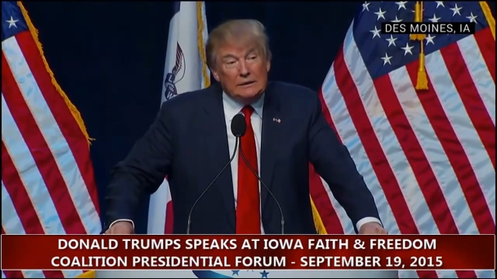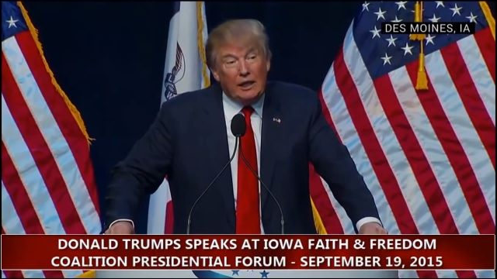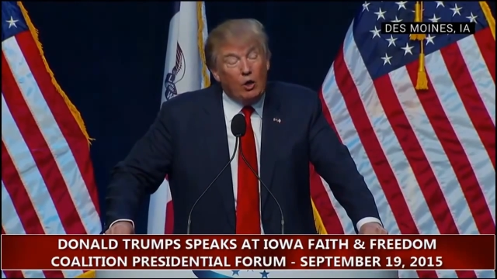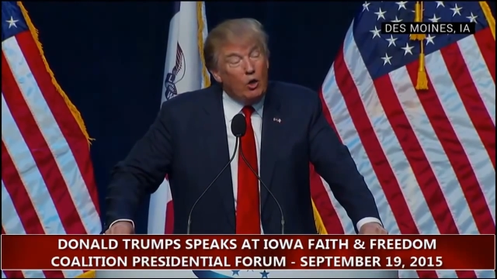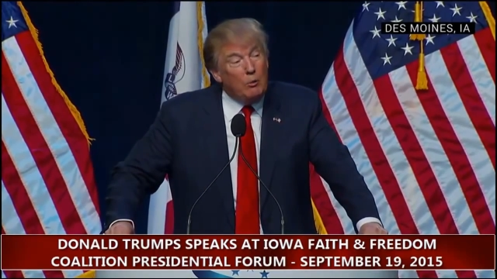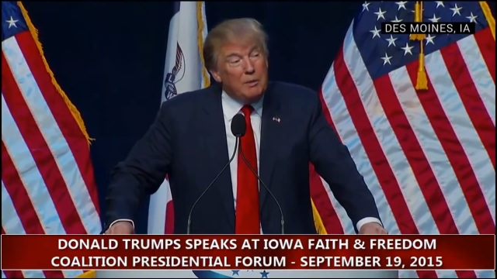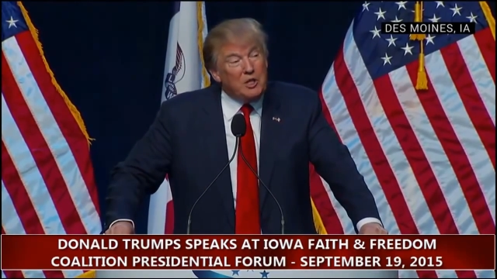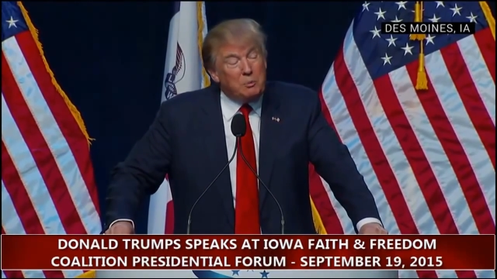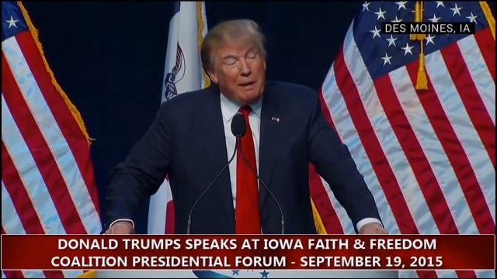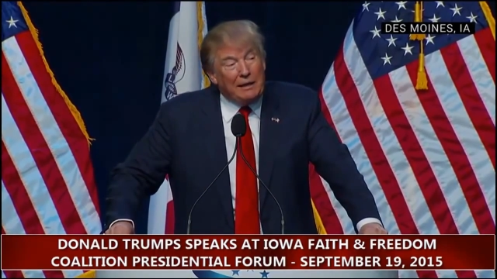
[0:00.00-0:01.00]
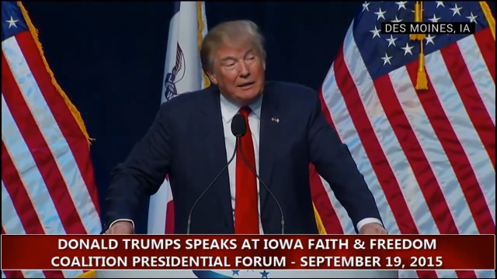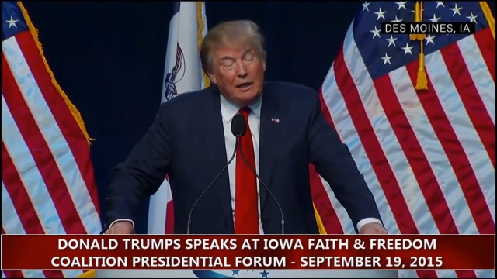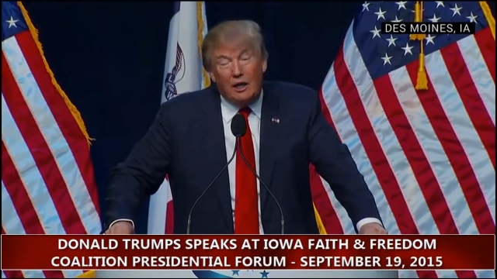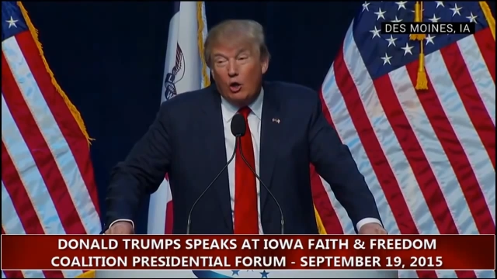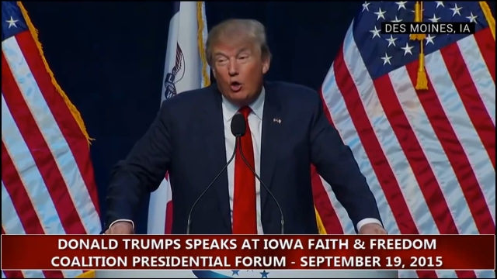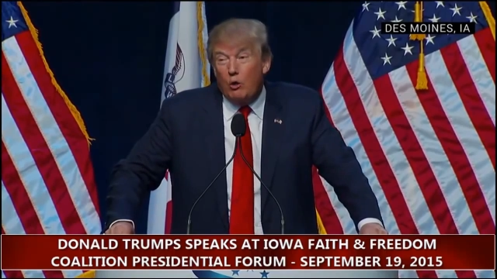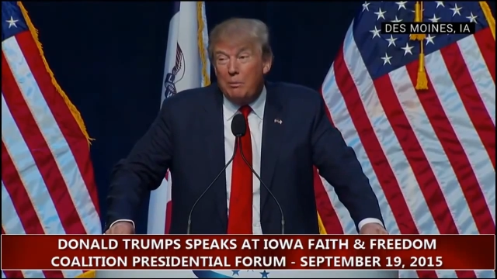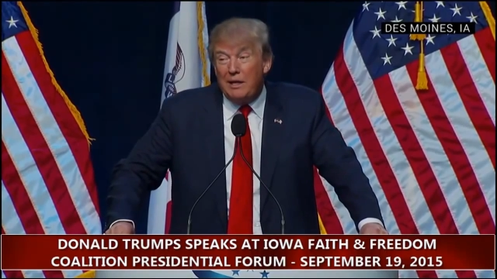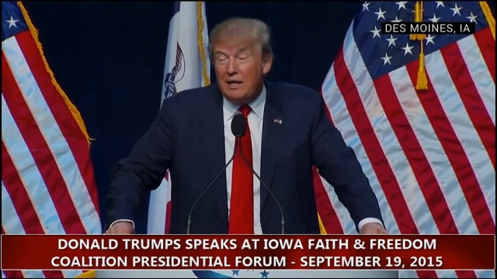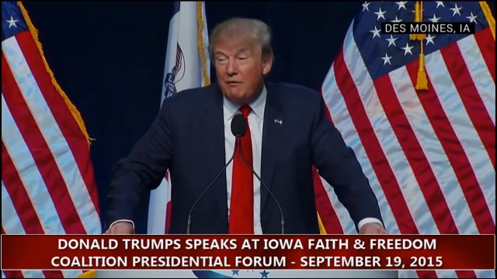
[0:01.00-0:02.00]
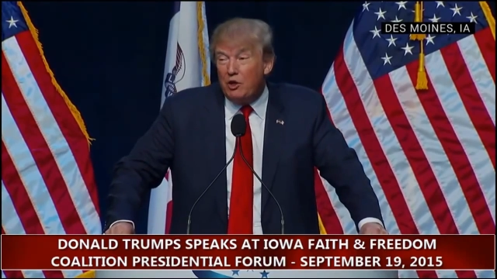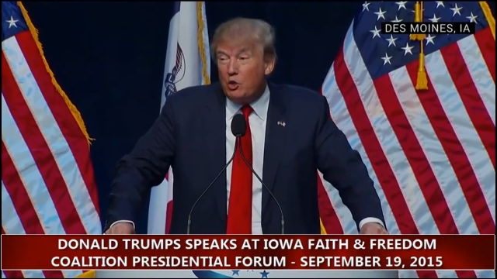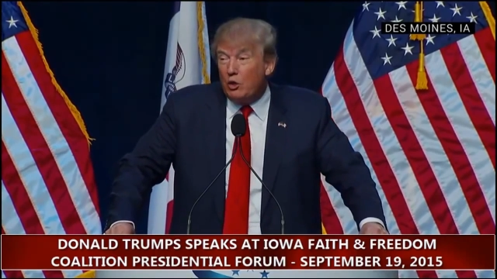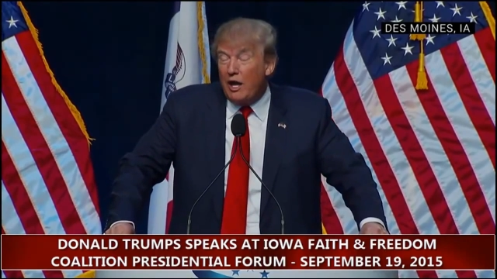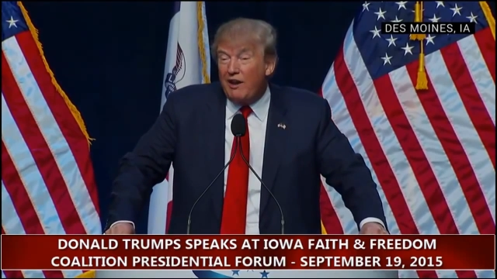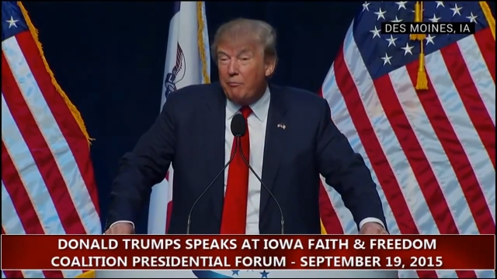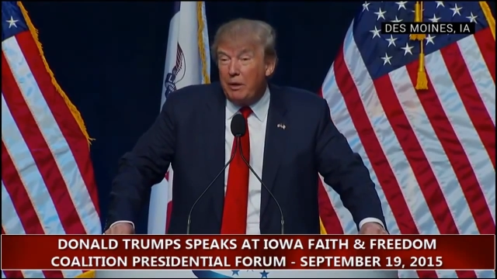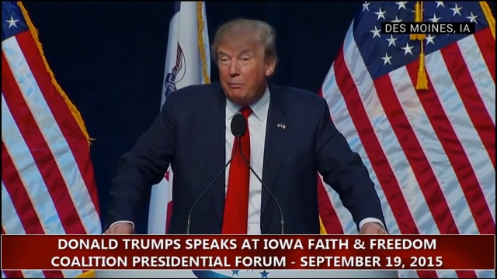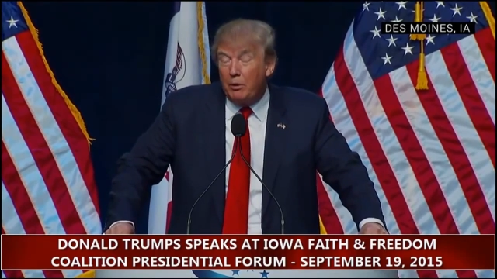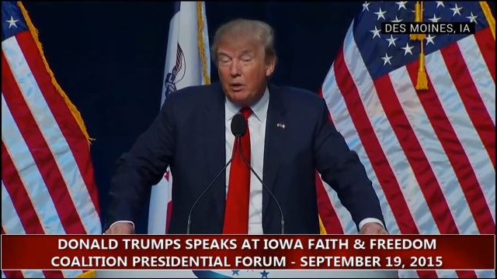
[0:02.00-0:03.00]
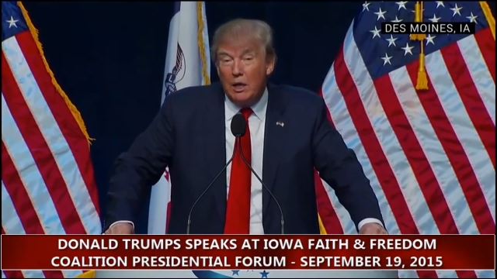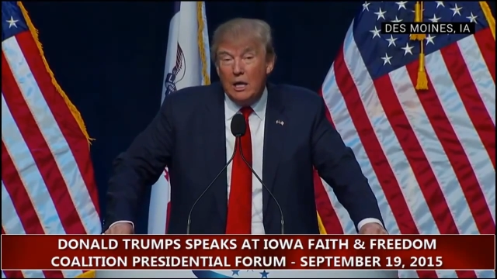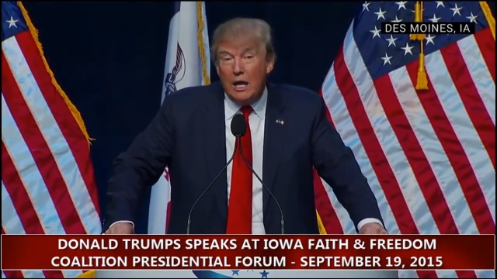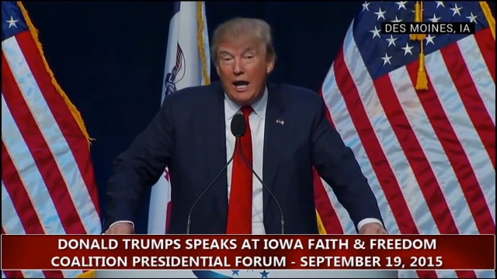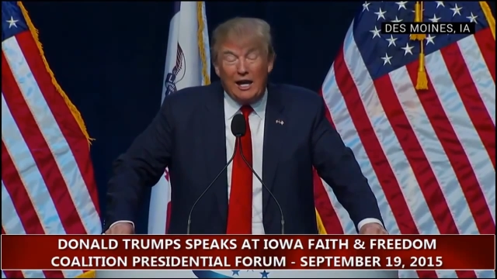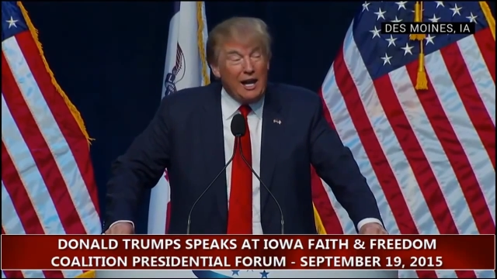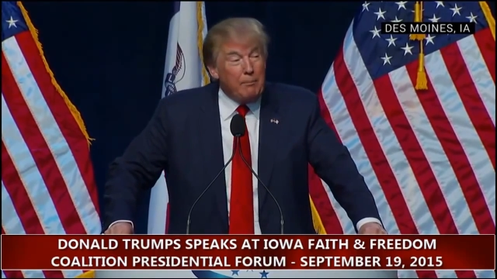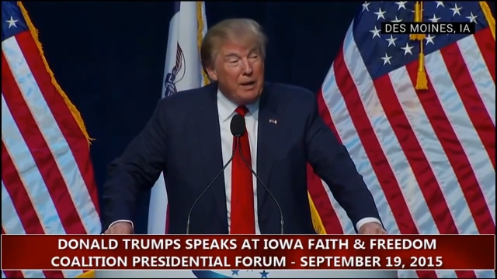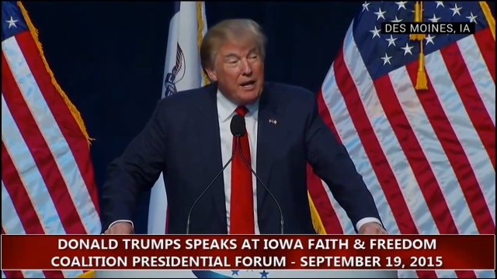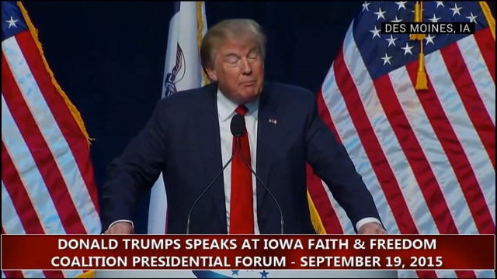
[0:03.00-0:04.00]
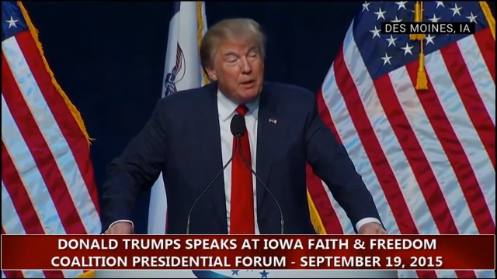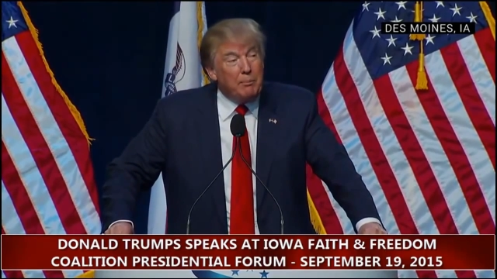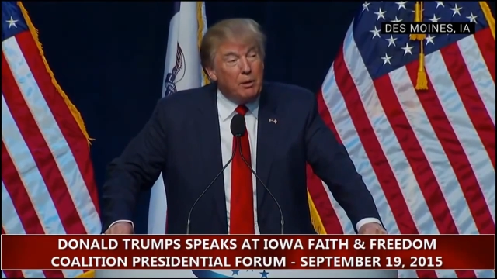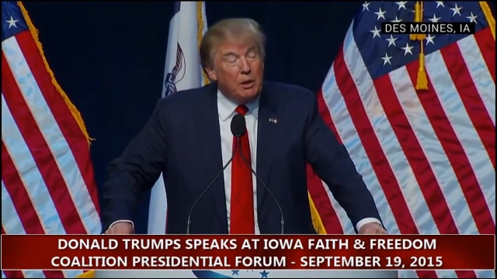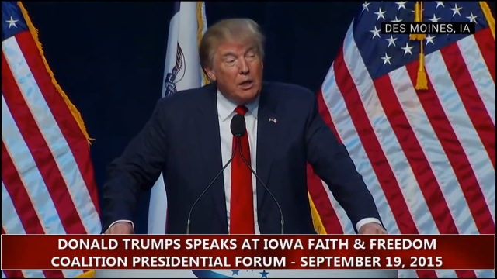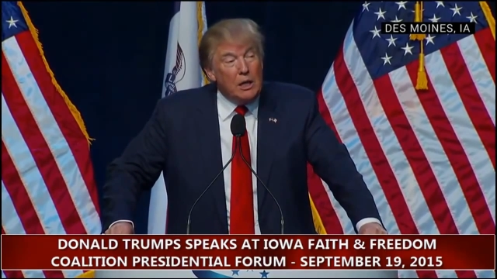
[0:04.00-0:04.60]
It'll all be spent. It'll all be given to a lot of people and a lot of bad people.